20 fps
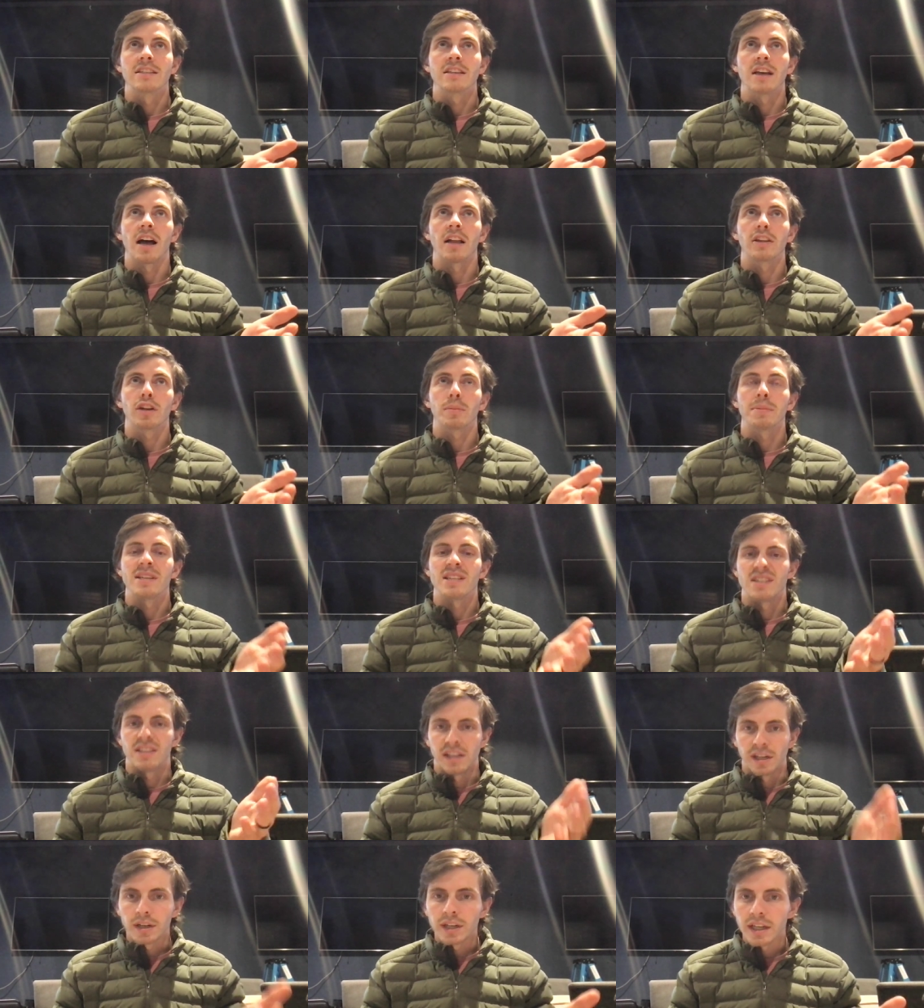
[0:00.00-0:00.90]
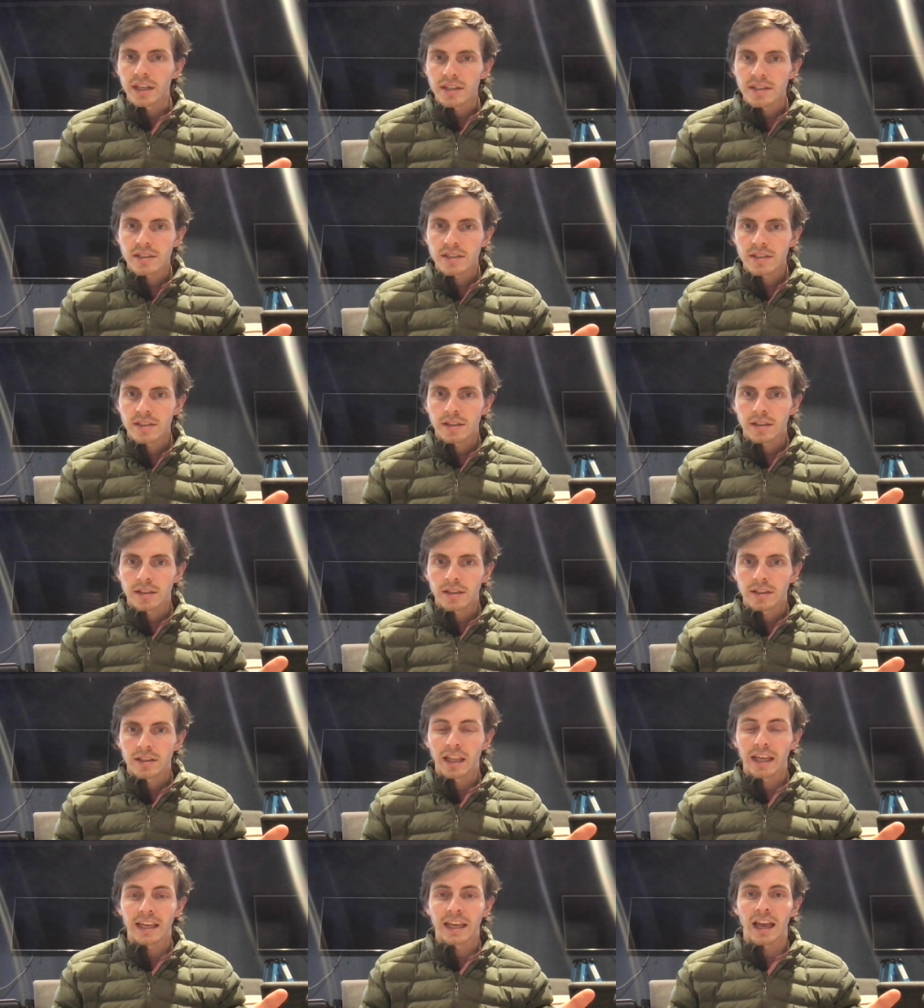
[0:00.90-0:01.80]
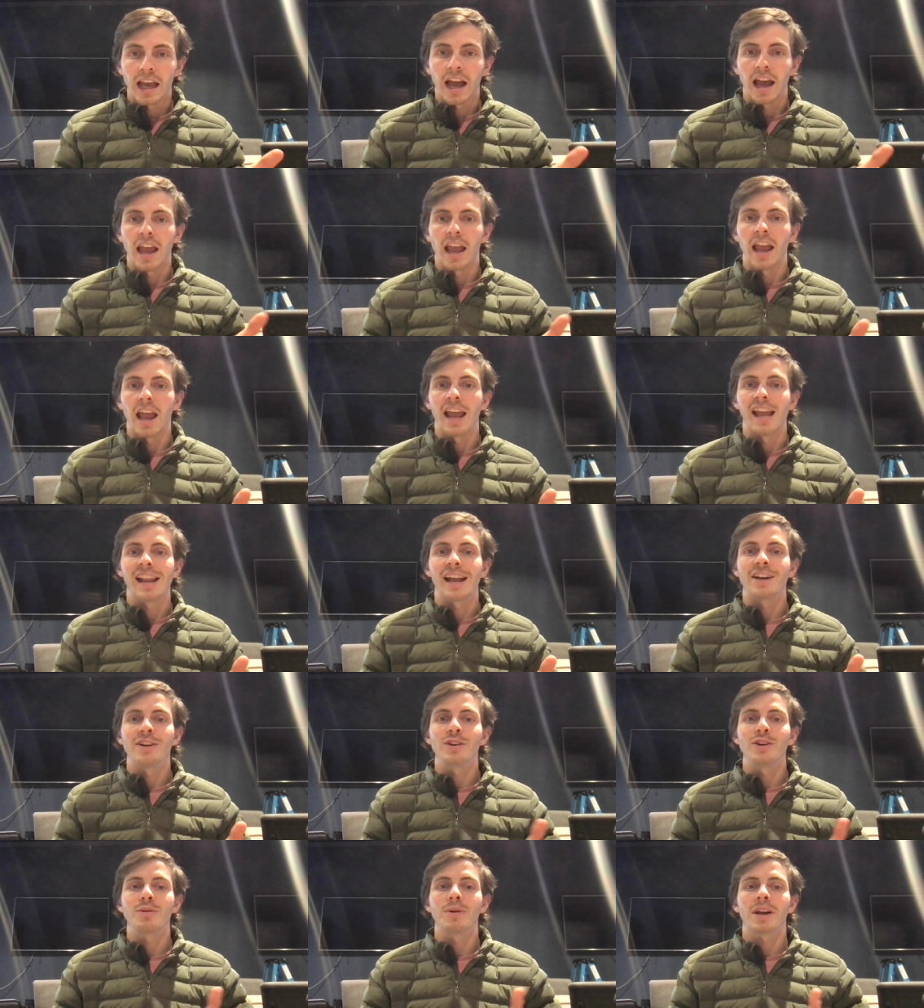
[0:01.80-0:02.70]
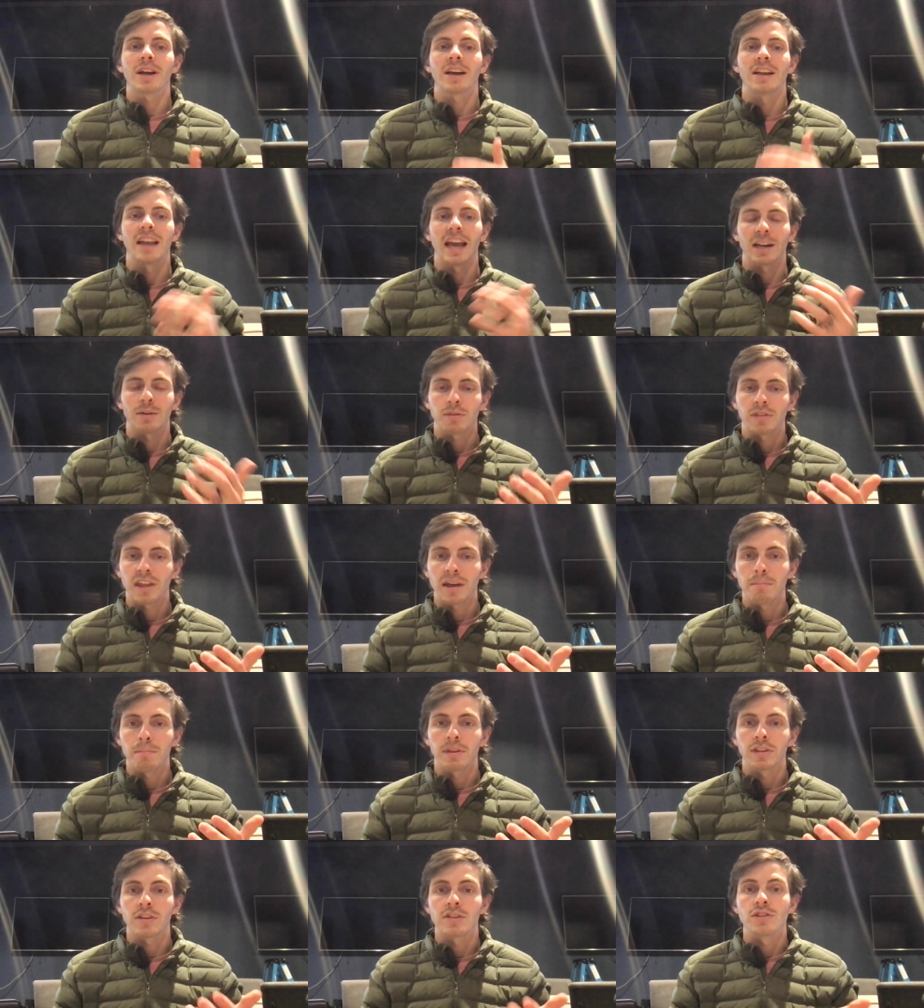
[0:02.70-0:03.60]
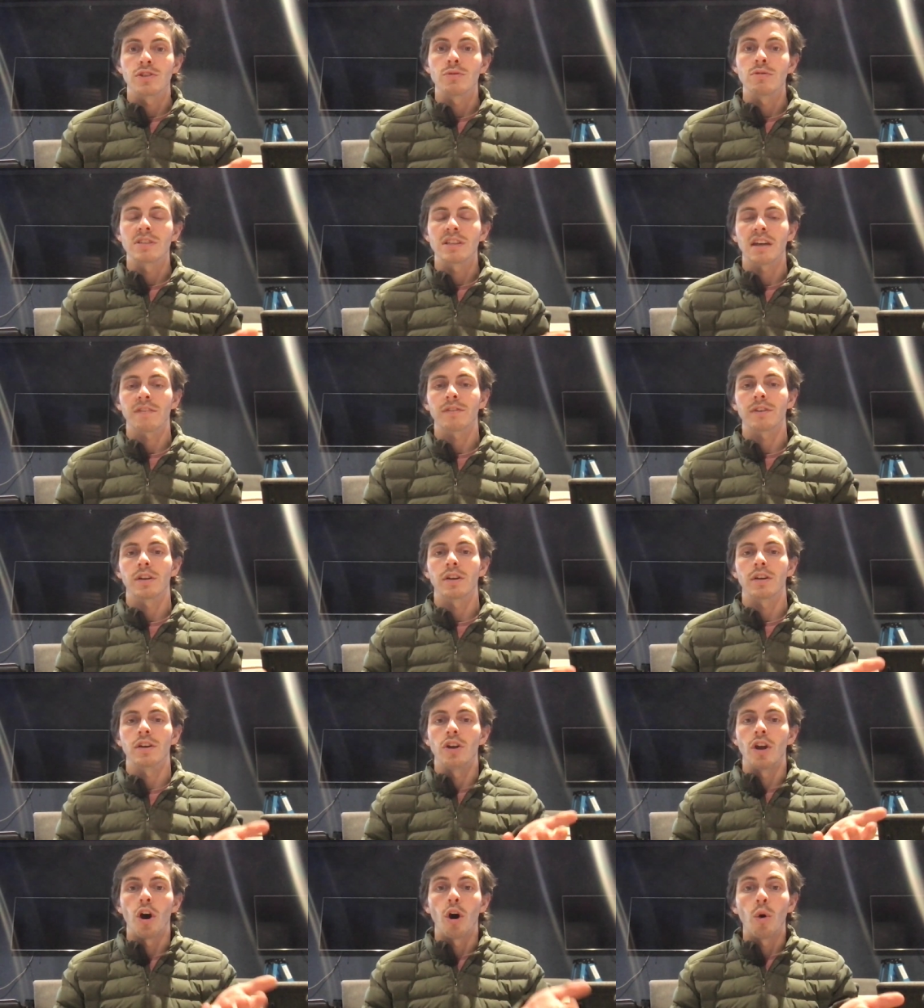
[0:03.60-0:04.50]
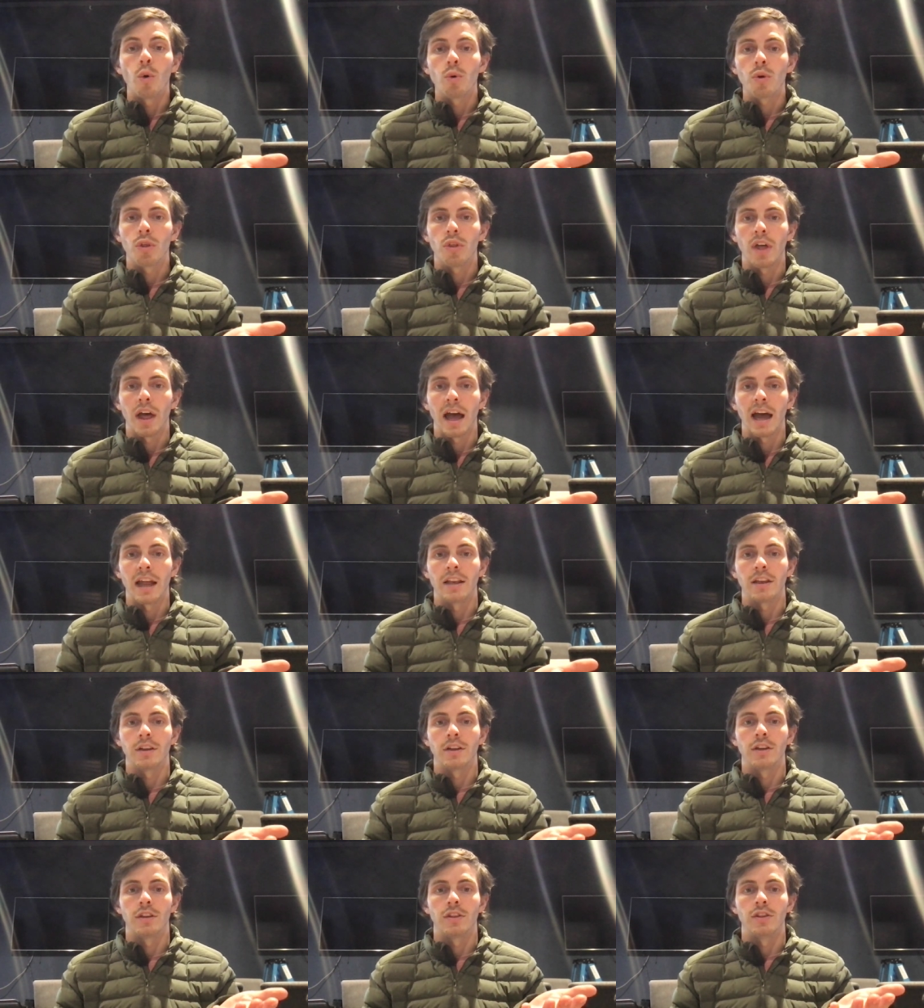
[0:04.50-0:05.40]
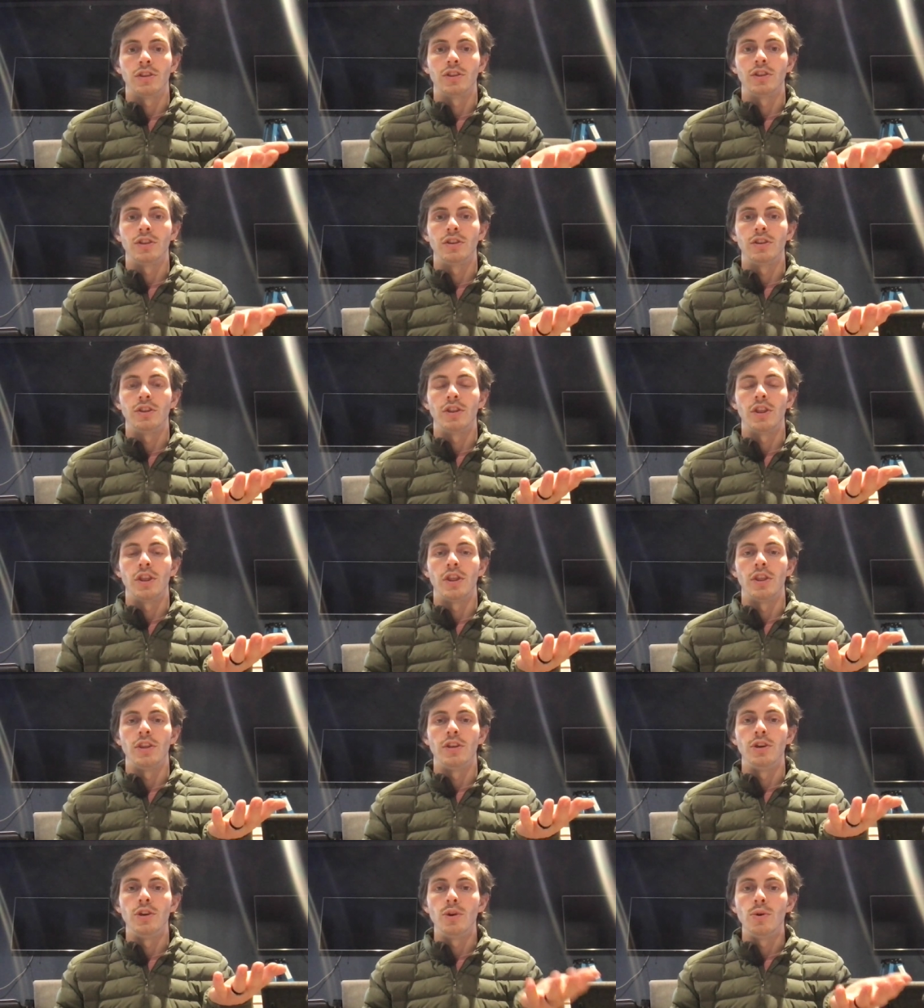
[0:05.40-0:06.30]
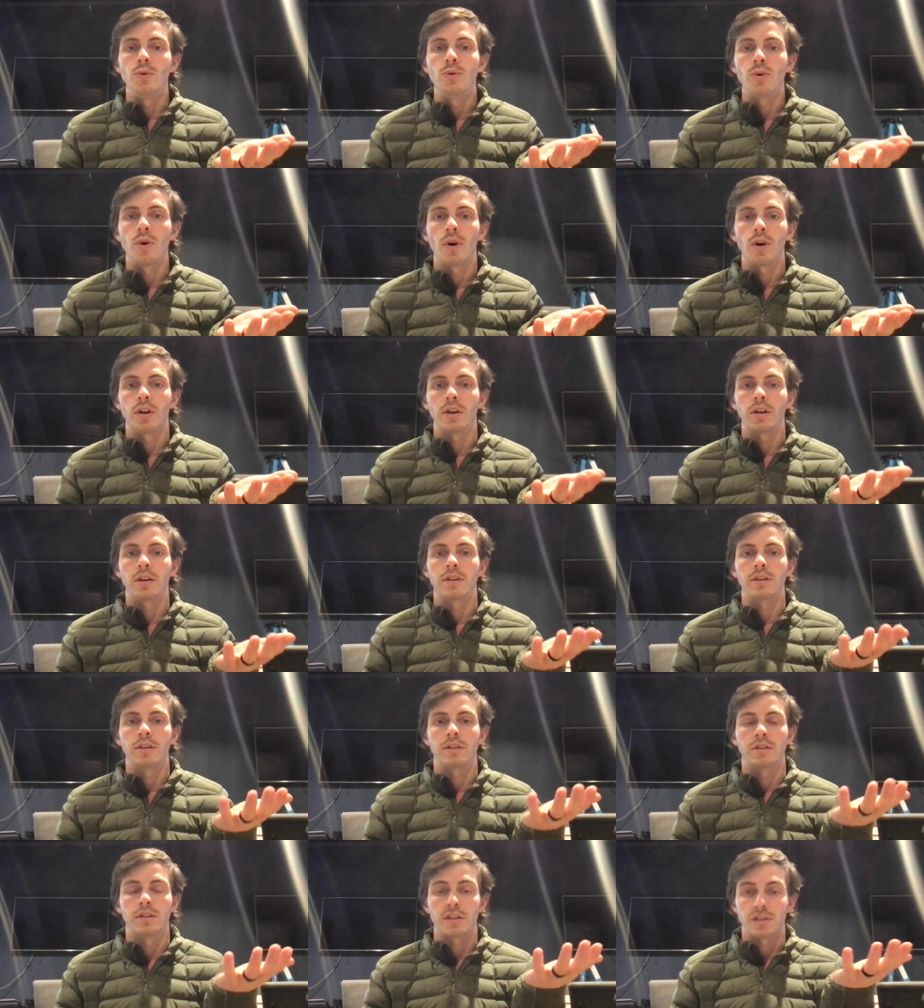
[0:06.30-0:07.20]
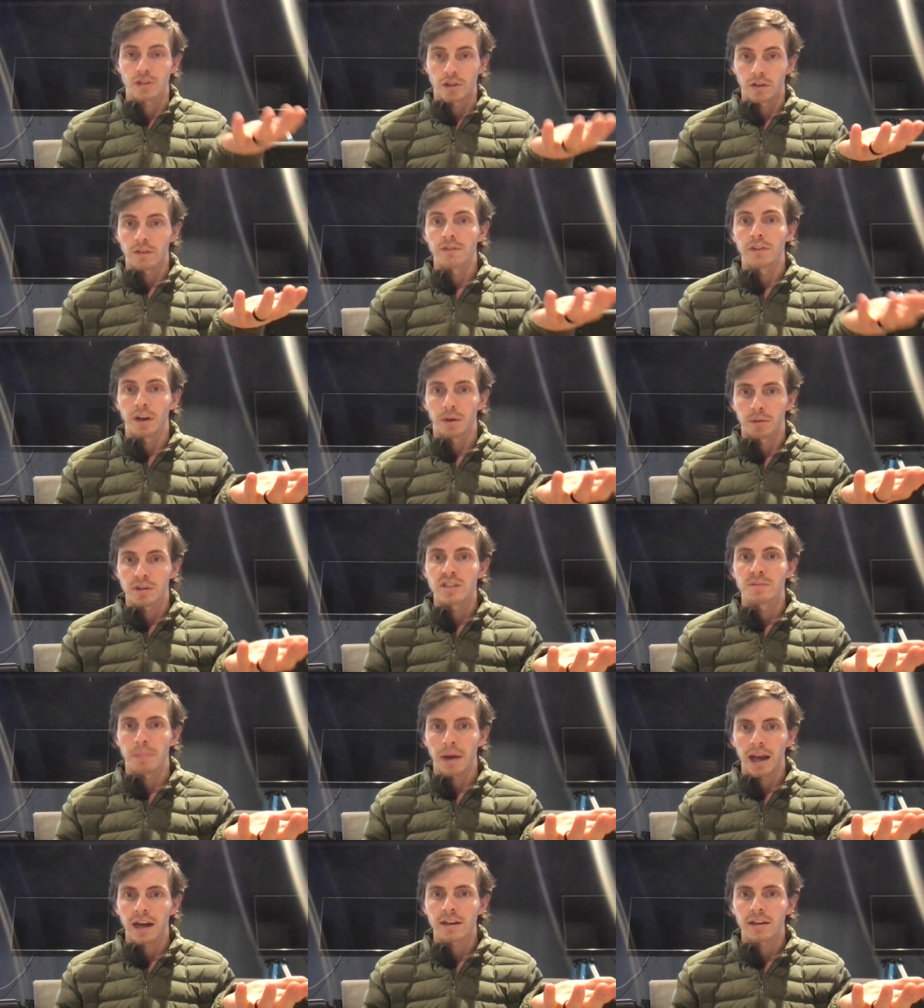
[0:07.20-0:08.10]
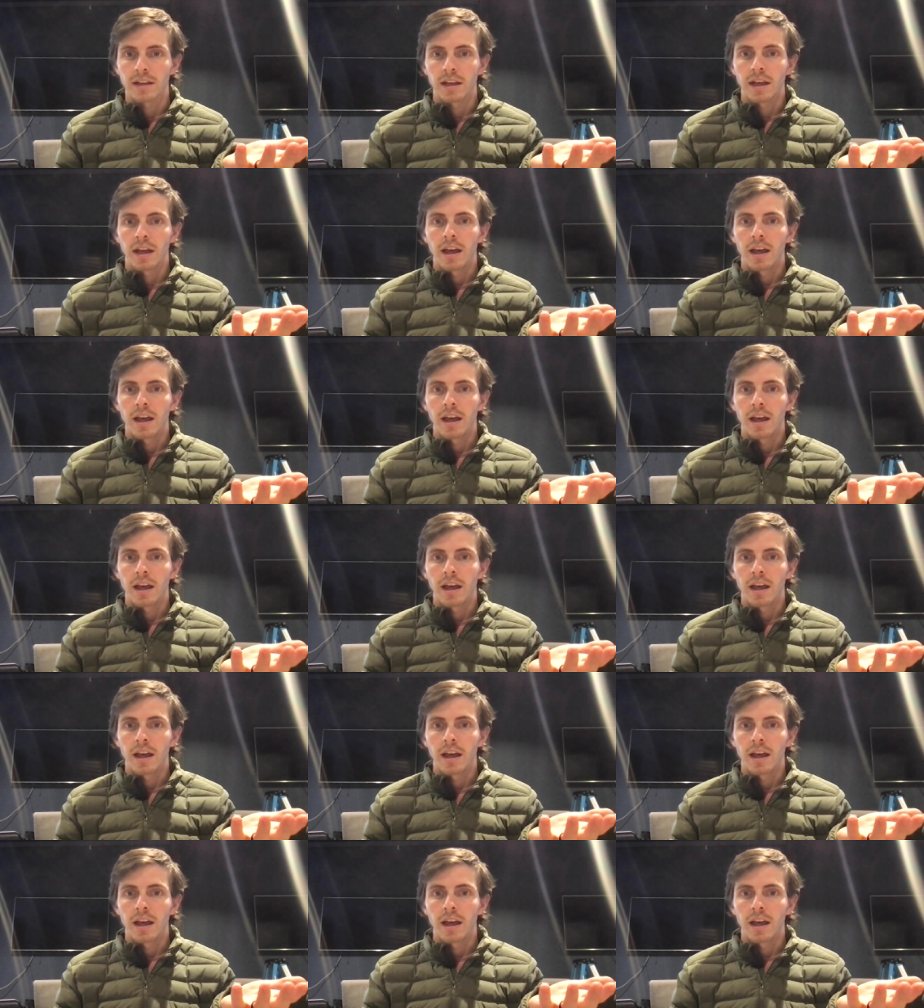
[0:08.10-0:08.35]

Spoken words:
little bit serious. And I know you want to connect with them, but the students have to know that you deserve their respect.